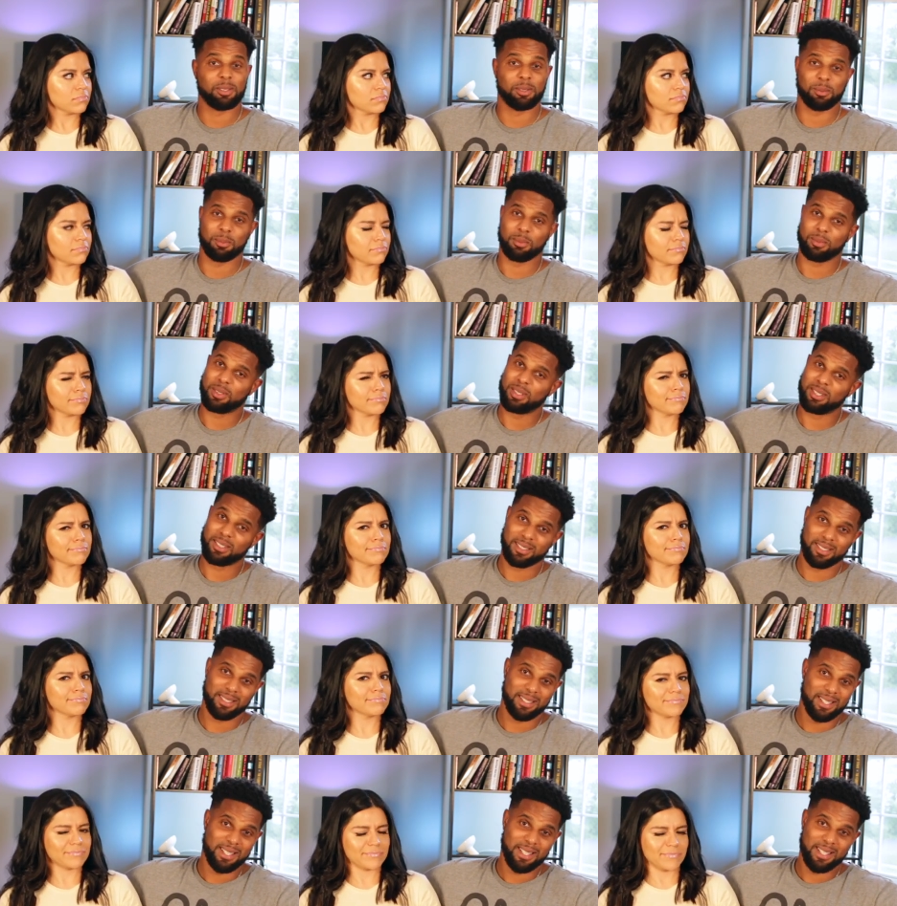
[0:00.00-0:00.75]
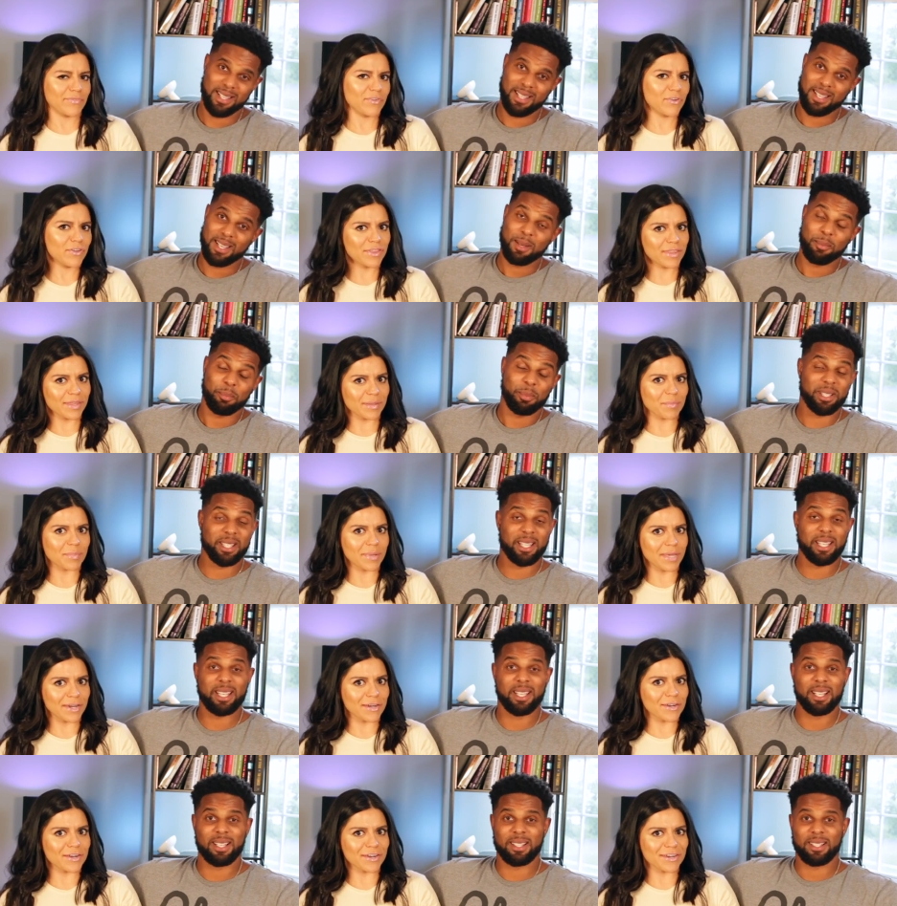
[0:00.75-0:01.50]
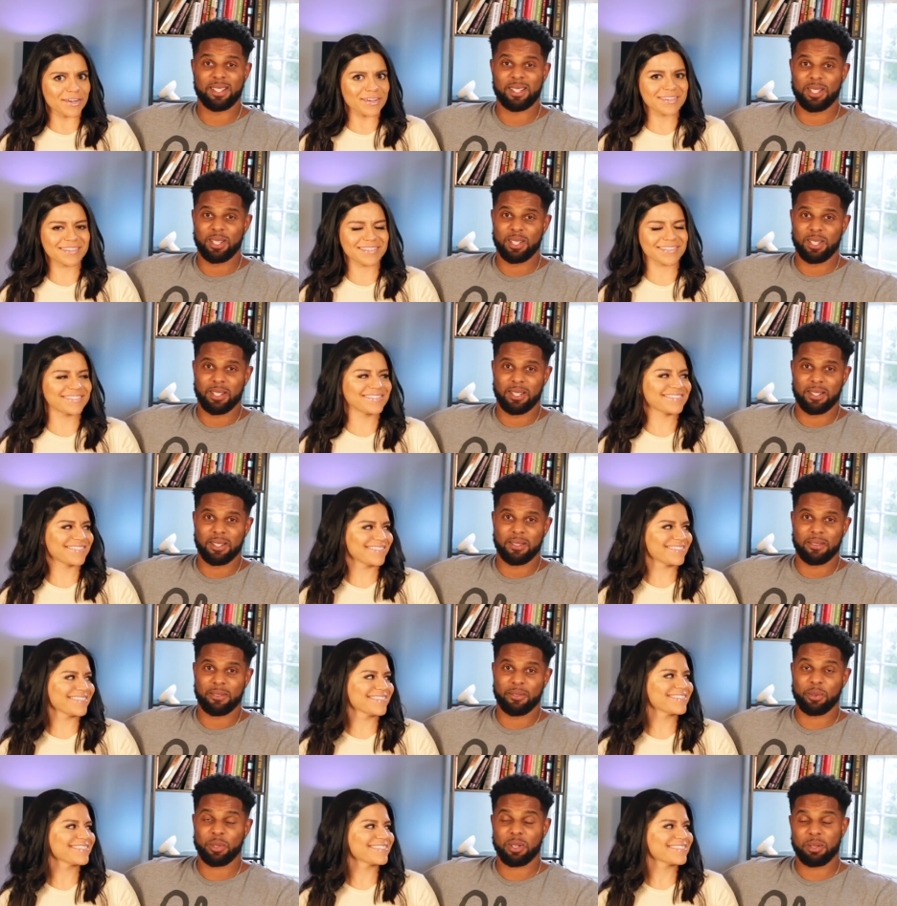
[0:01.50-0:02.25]
Speaker 1: you. but yeah,
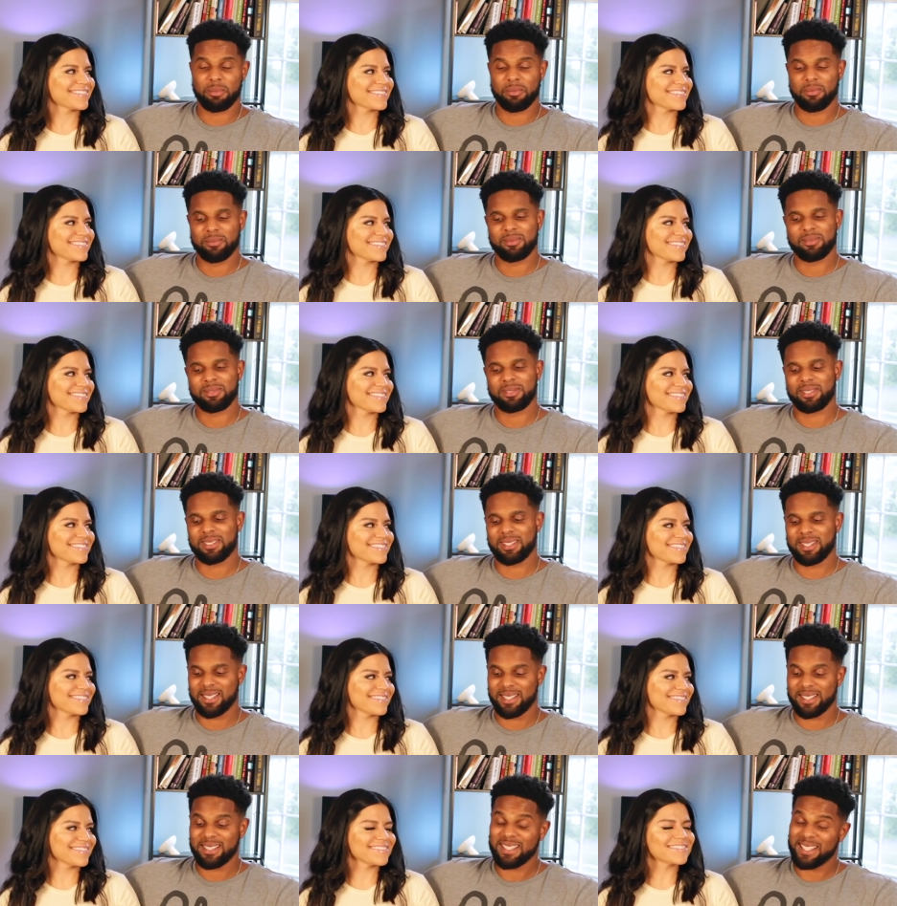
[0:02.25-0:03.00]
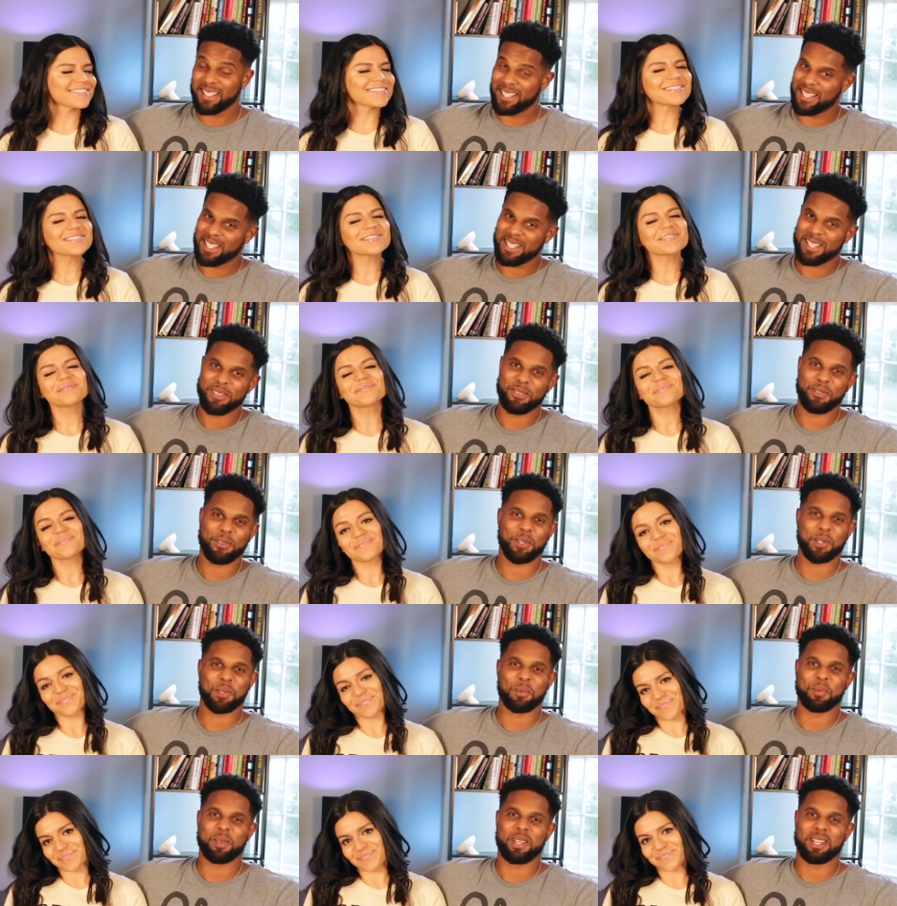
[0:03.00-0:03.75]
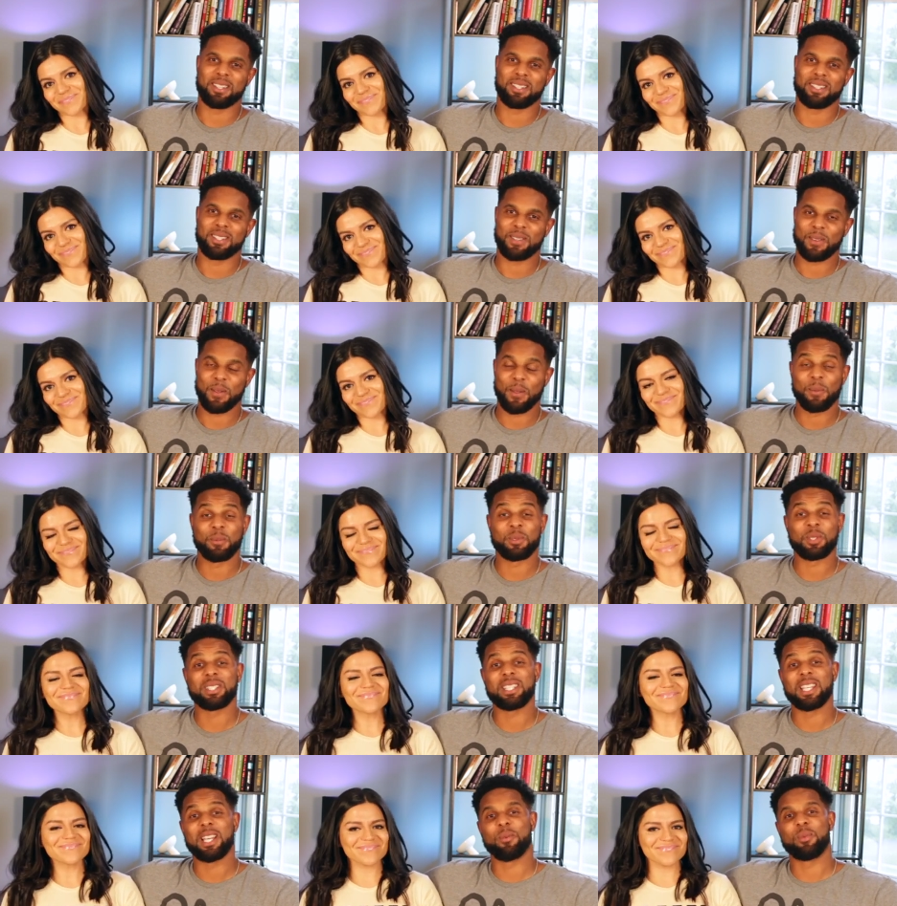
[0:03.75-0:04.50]
for the uh, yeah for the better.
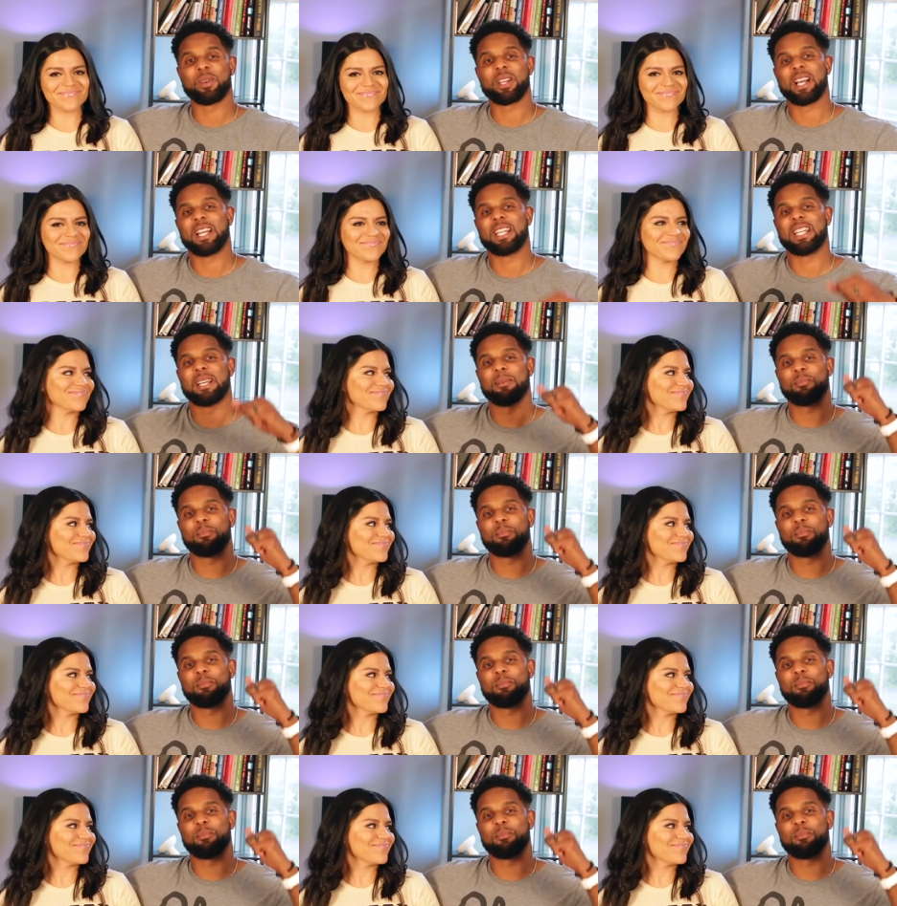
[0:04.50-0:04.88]
So yeah, we got